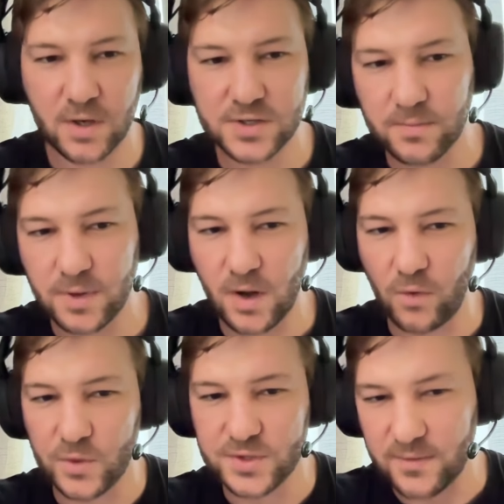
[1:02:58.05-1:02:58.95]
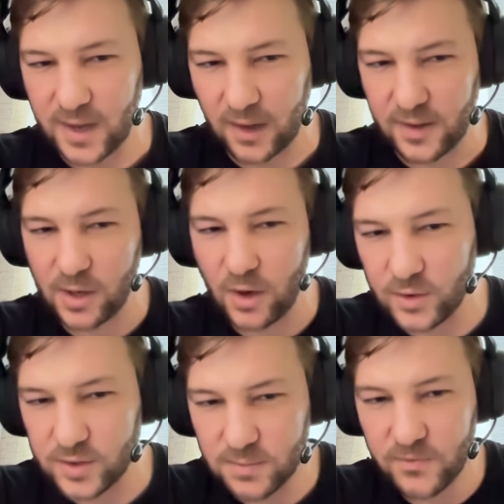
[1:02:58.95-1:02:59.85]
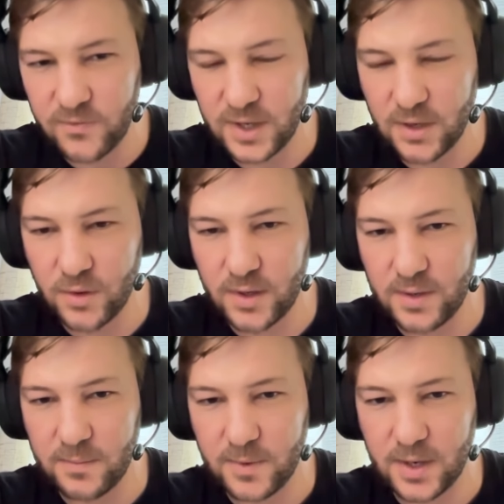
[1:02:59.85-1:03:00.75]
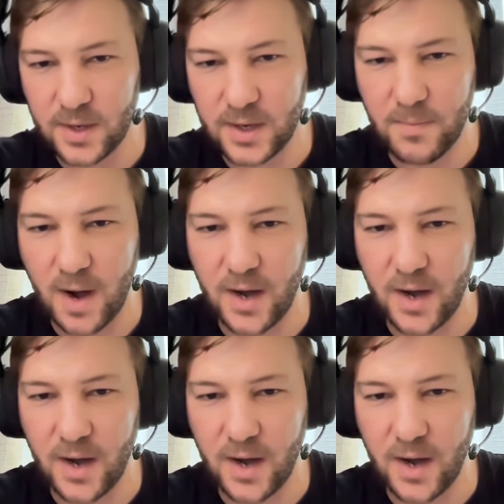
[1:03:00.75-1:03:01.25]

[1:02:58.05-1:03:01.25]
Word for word: because you always have that long term view in